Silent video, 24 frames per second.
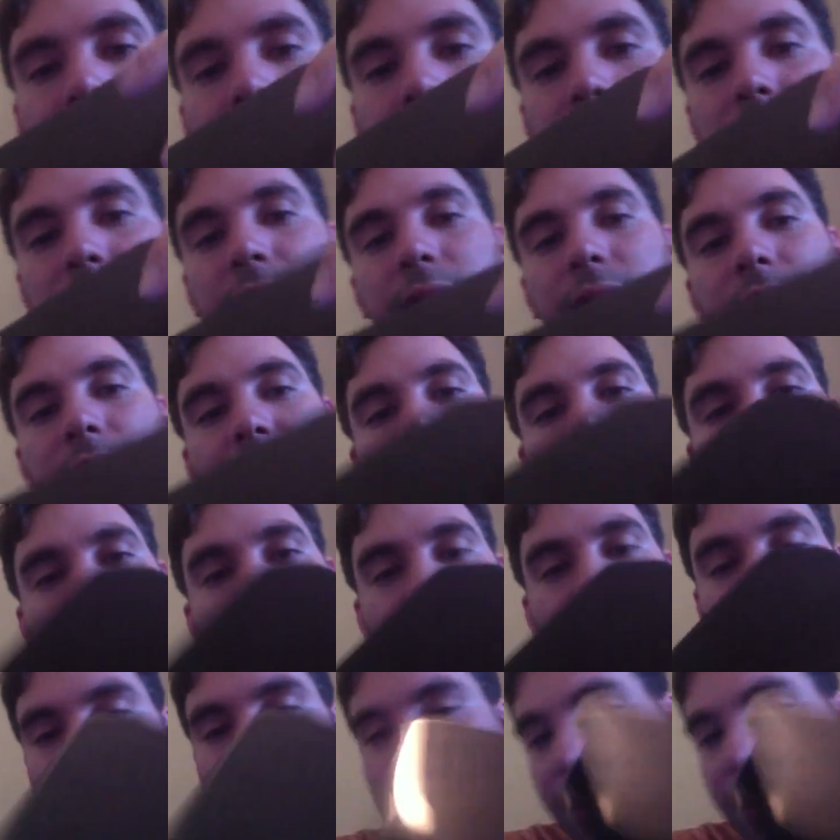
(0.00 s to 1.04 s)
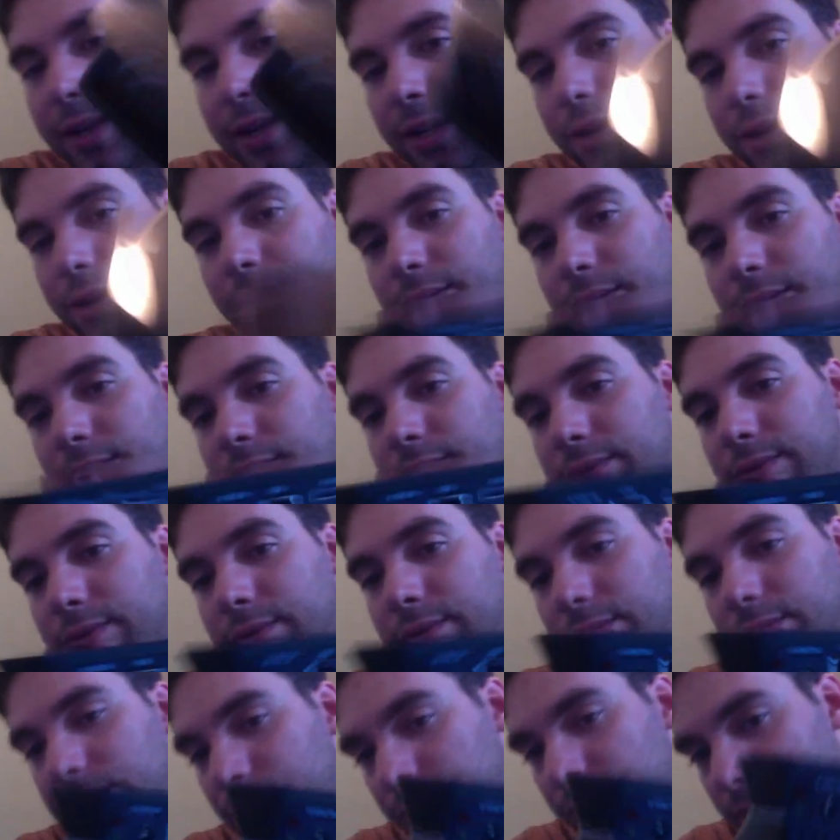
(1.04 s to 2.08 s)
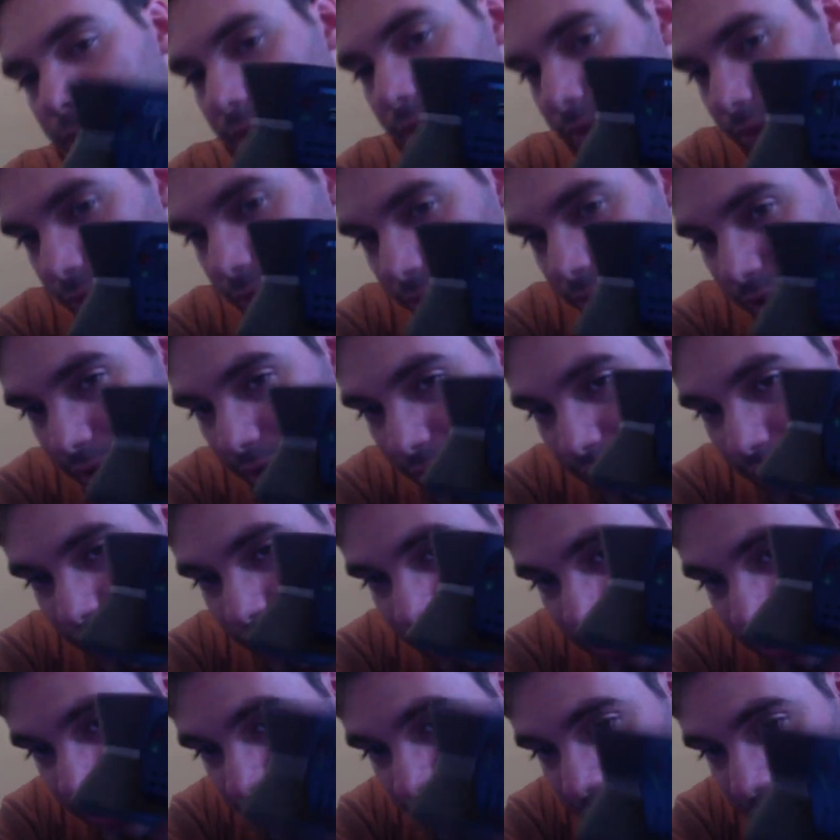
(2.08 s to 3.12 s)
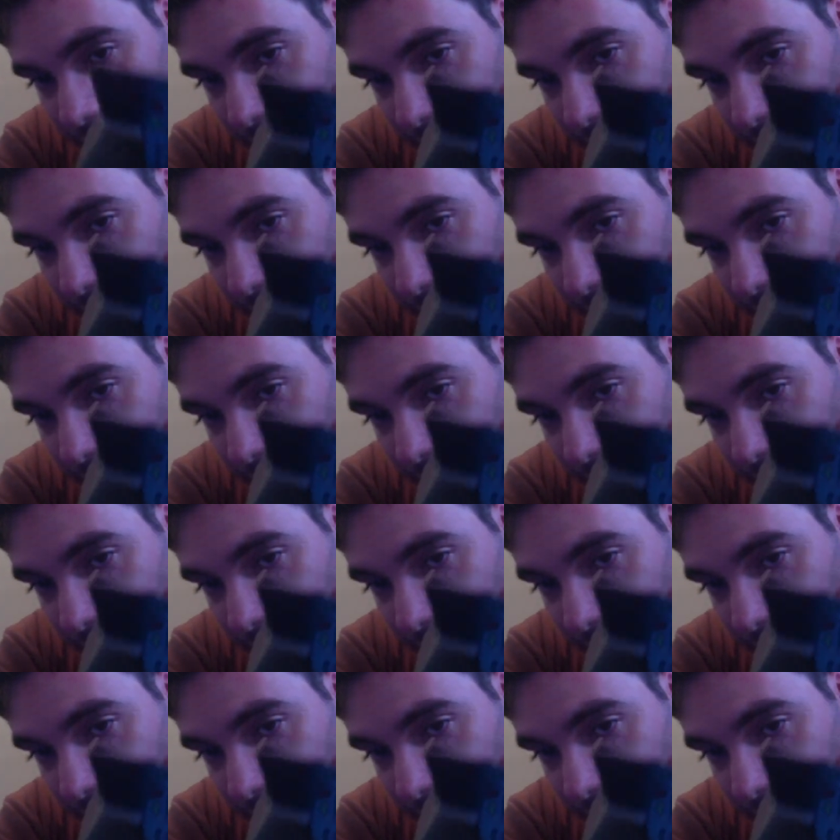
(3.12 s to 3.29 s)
right back here. So the